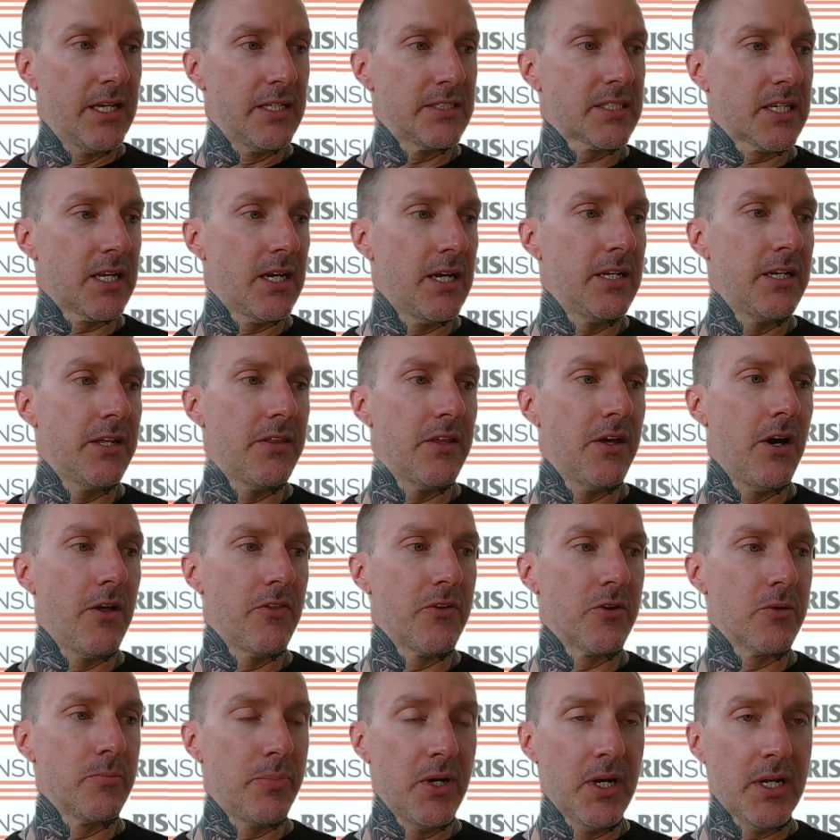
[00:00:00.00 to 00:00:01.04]
kind of the
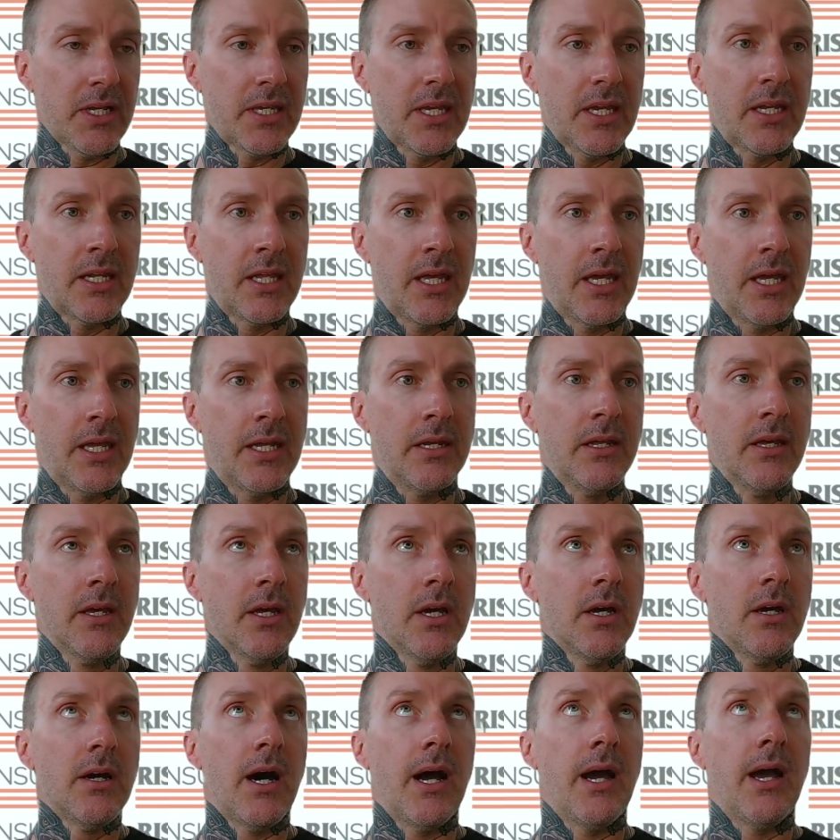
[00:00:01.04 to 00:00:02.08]
other bucket. And
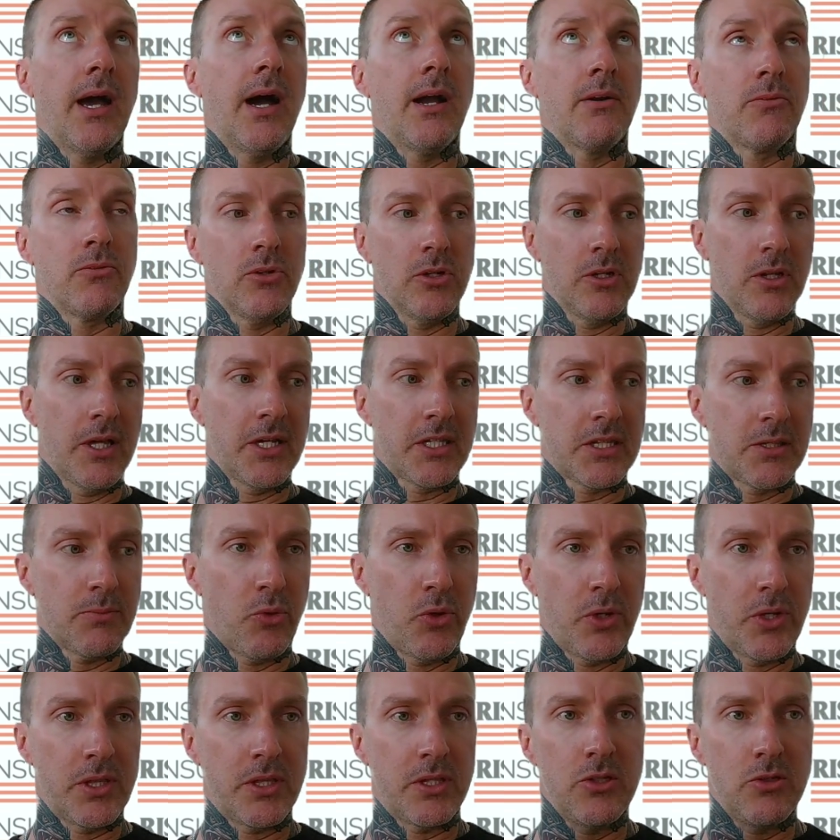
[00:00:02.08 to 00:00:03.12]
I really like the
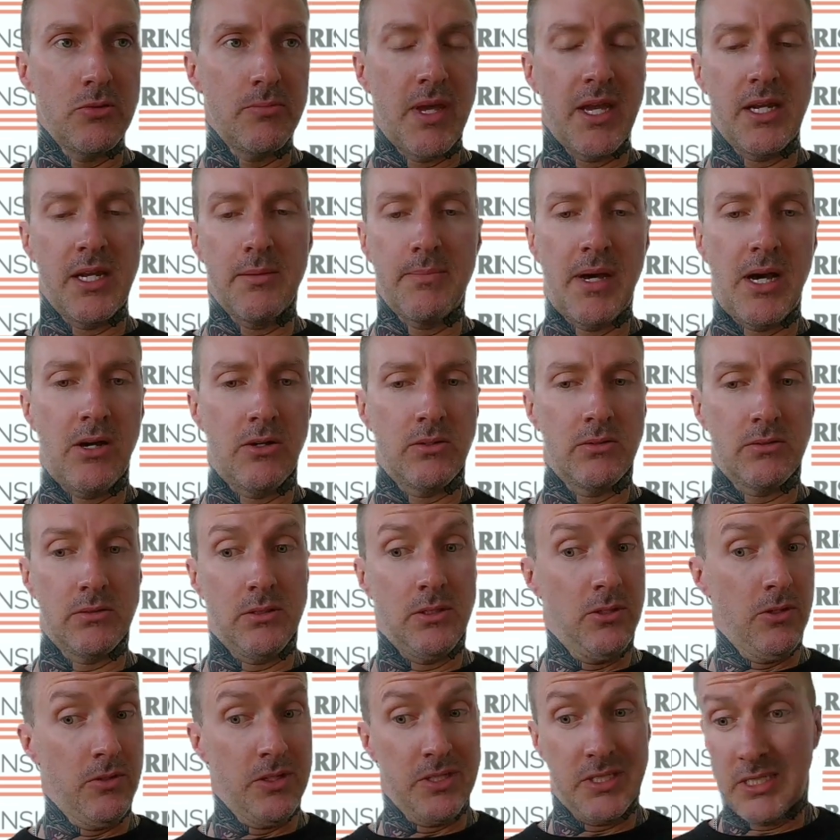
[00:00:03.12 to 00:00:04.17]
point that you made about,
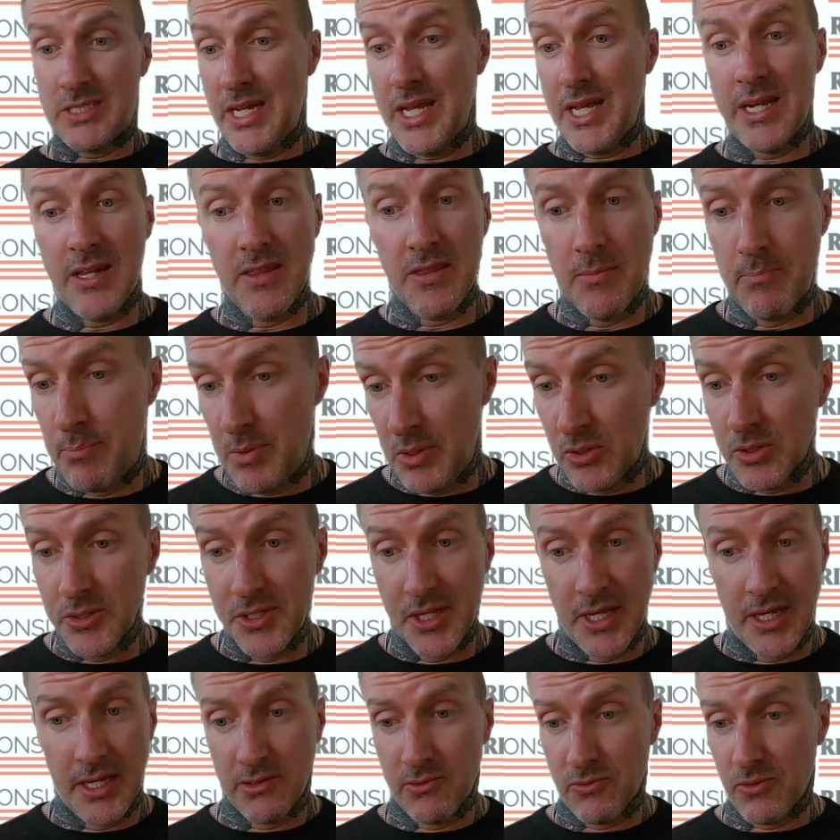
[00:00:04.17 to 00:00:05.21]
the state of the
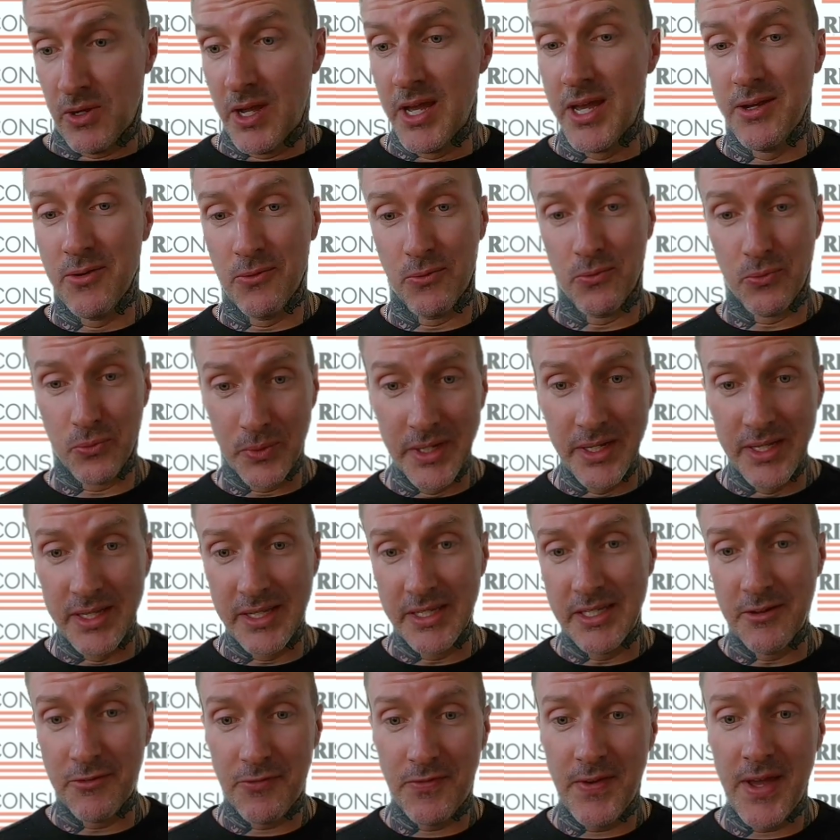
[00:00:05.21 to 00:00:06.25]
building
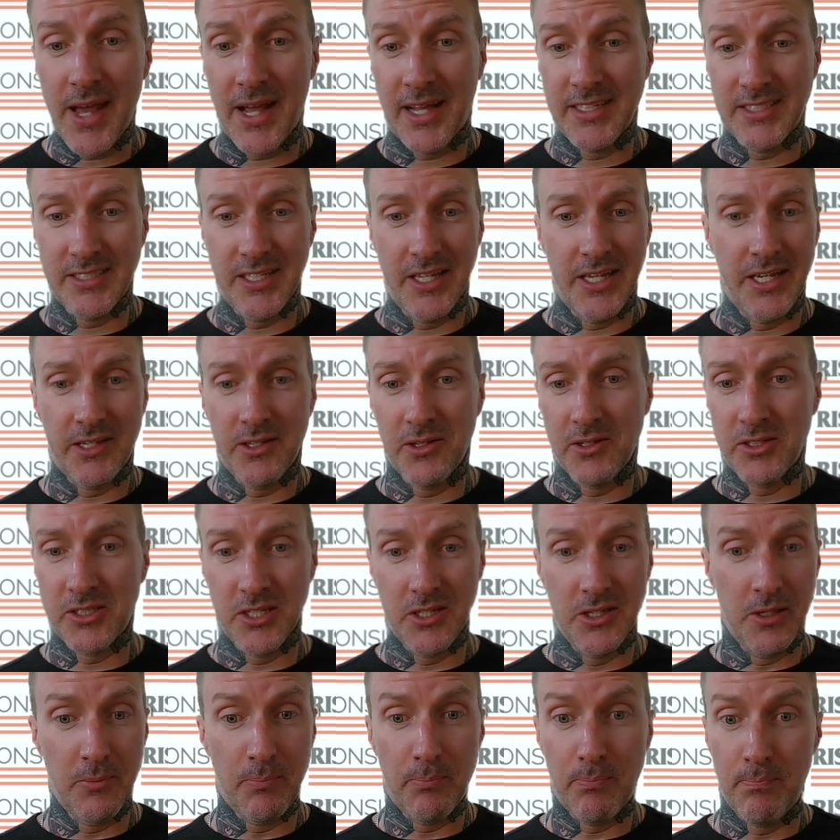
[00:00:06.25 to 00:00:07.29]
really affects like to
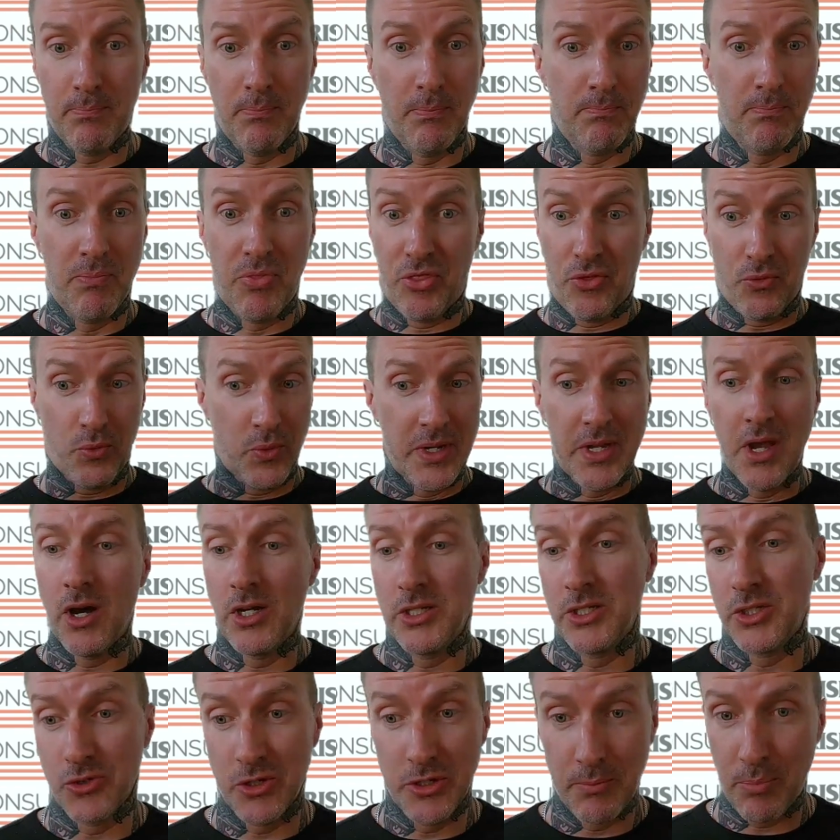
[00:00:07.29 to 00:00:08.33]
the
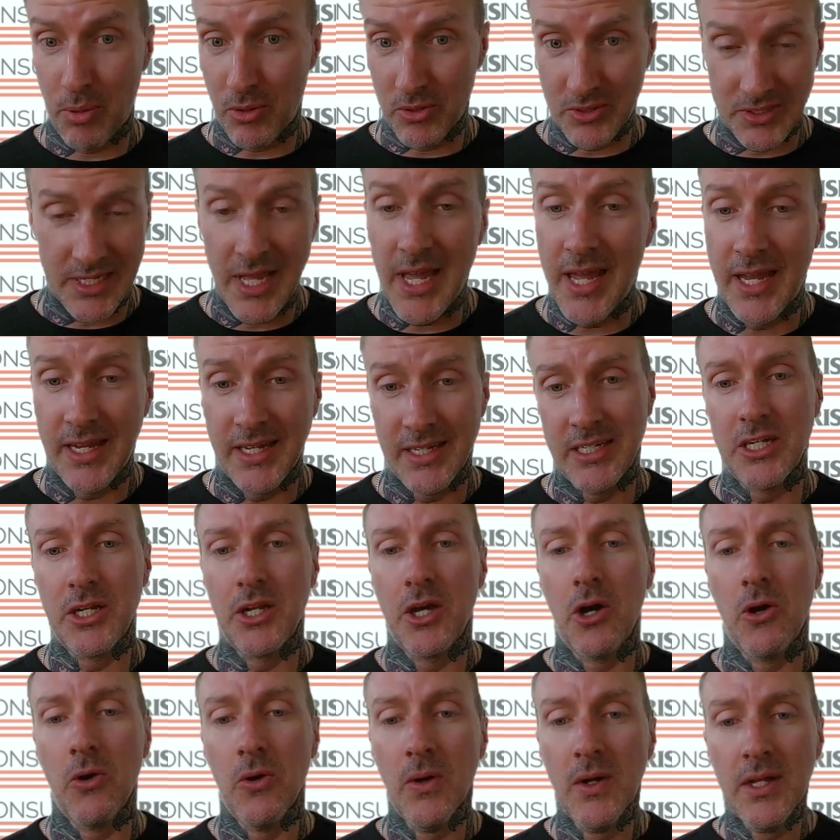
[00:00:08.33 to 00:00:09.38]

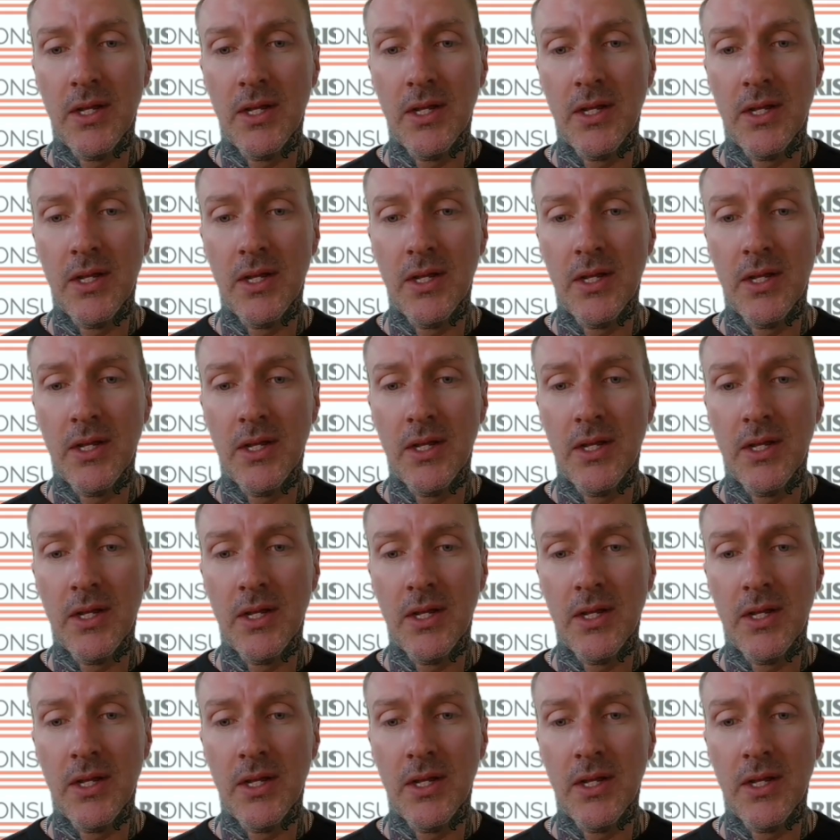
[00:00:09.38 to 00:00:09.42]
300%,